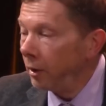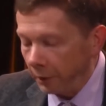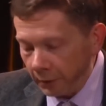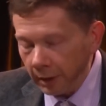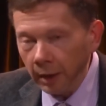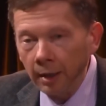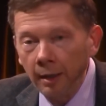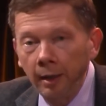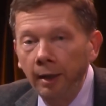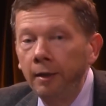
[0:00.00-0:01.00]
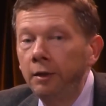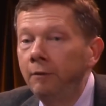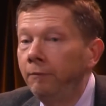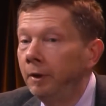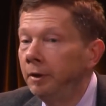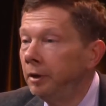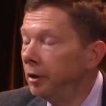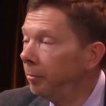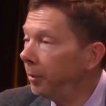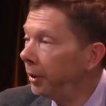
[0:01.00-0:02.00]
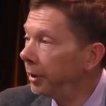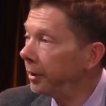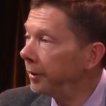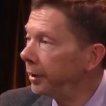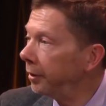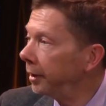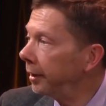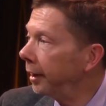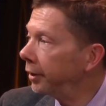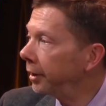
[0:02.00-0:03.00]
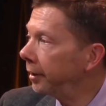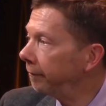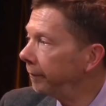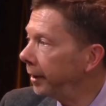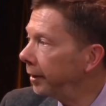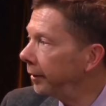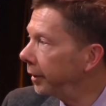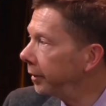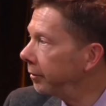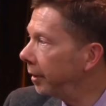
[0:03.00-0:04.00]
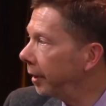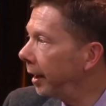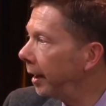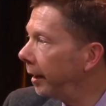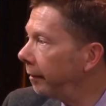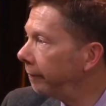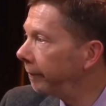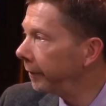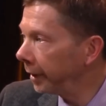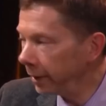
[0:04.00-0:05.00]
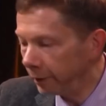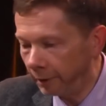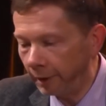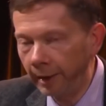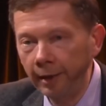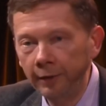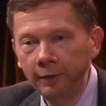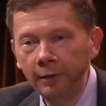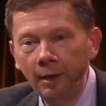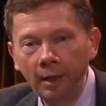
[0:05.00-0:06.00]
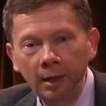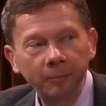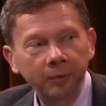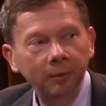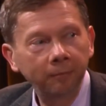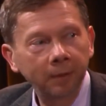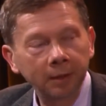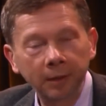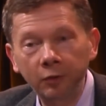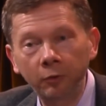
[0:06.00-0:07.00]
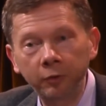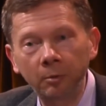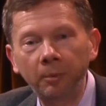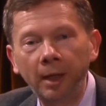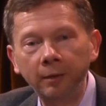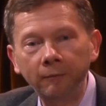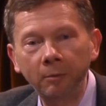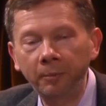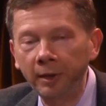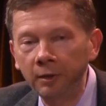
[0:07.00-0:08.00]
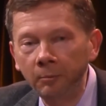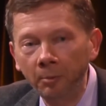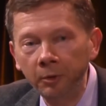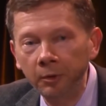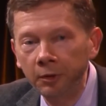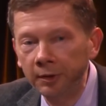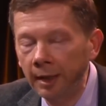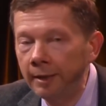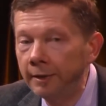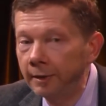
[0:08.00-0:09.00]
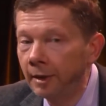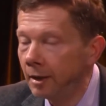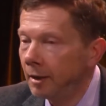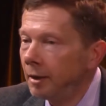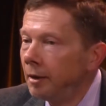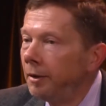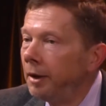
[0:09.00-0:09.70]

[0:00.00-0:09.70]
the inner energy field in your body that you can actually feel, that you're alive in your legs, your arms, your feet. That's also part of the present moment, to sense the